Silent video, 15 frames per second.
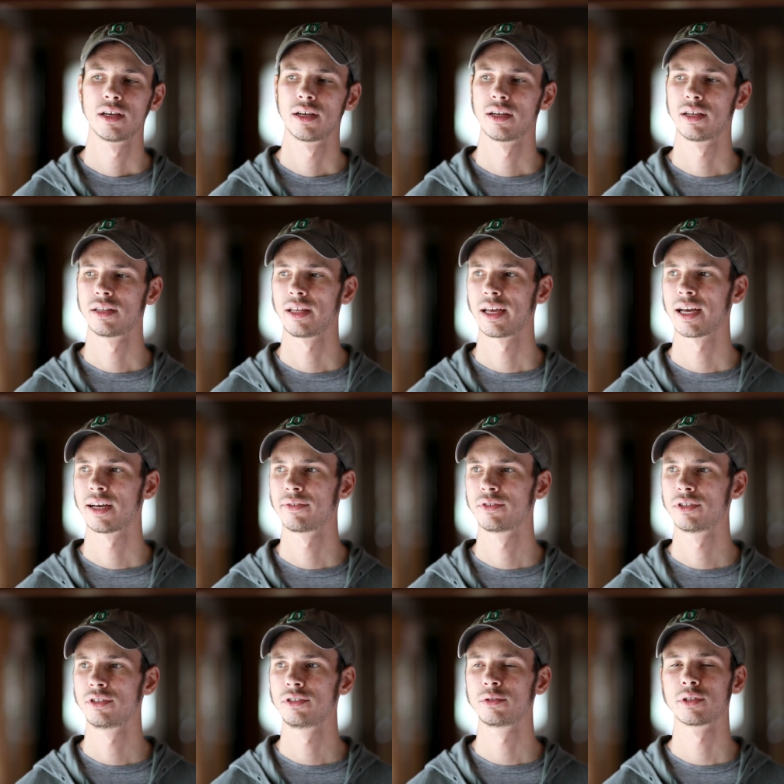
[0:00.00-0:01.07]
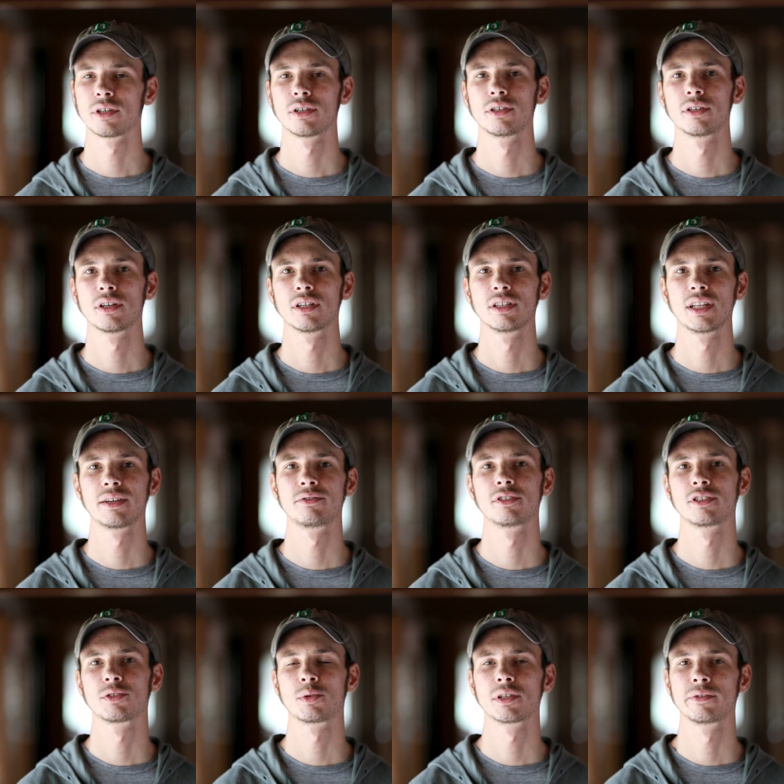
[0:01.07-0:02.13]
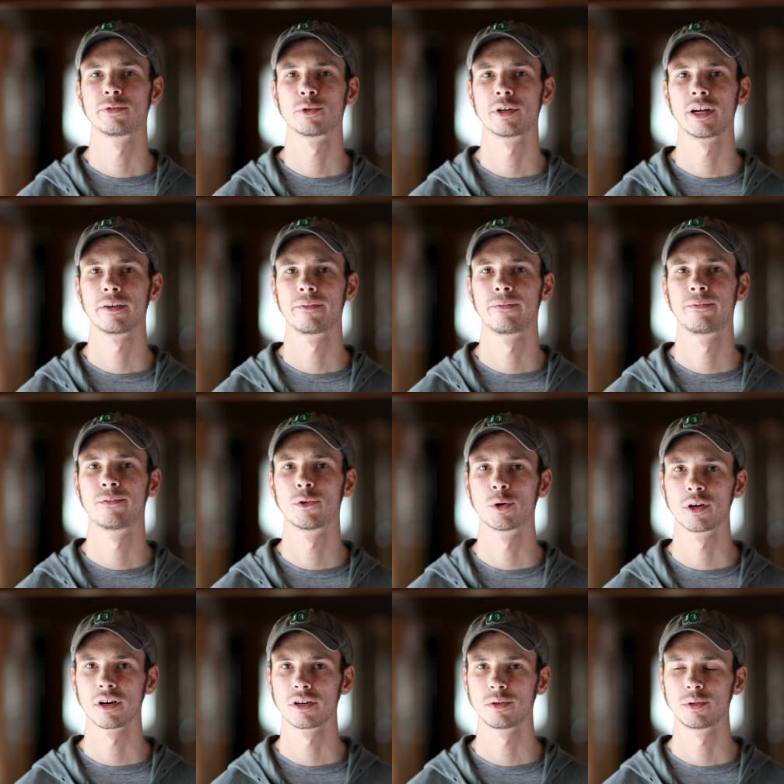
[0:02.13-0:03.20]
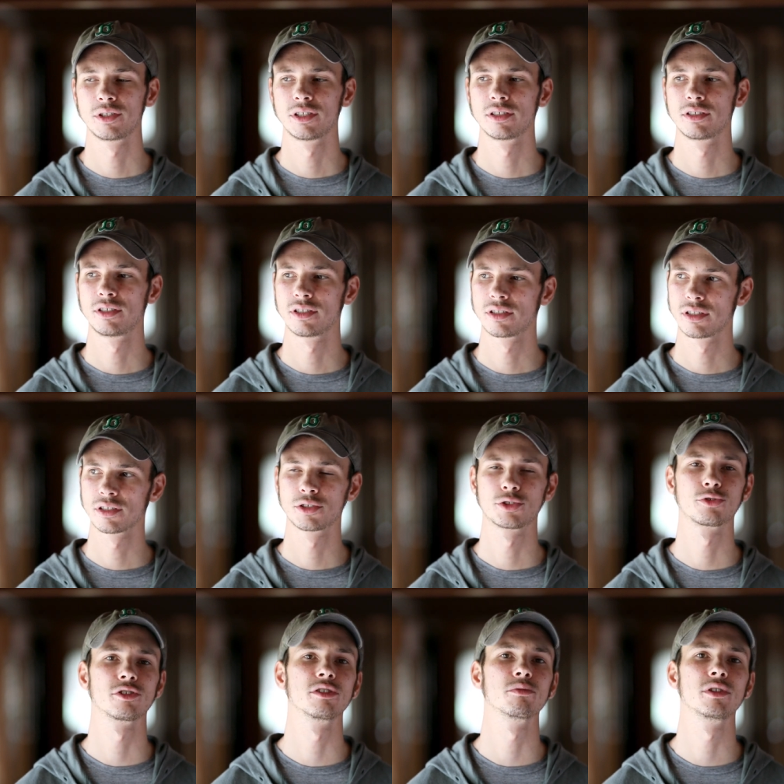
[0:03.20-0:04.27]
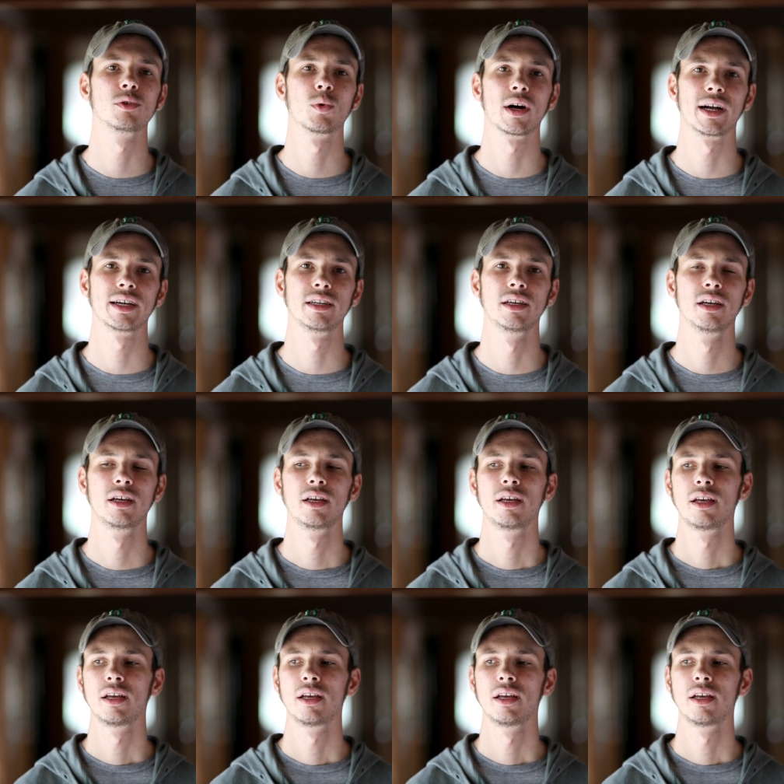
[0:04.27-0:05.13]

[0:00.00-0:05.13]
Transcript: Uh, they have the newer 11 to 24 f4, which is just extremely wide.